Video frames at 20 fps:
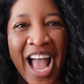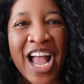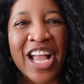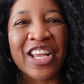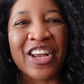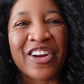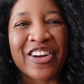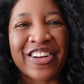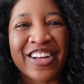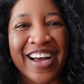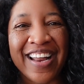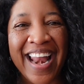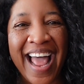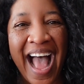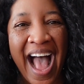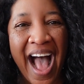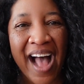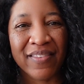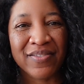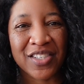You're gonna
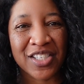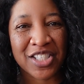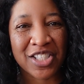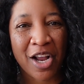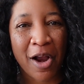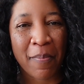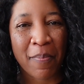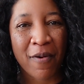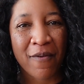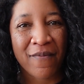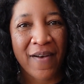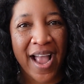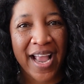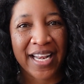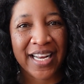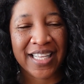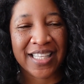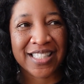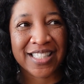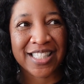have to start
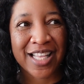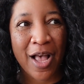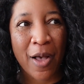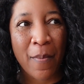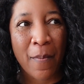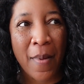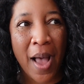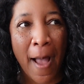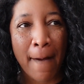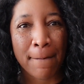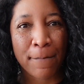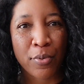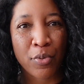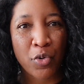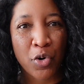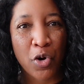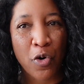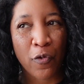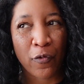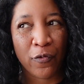providing some
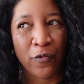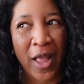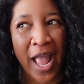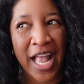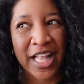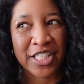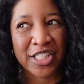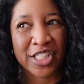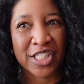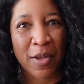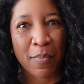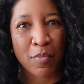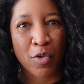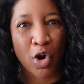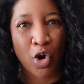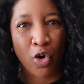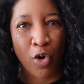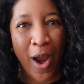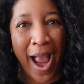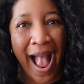proof and some
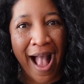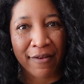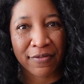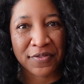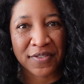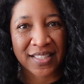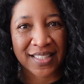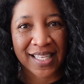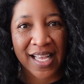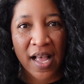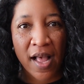graphs.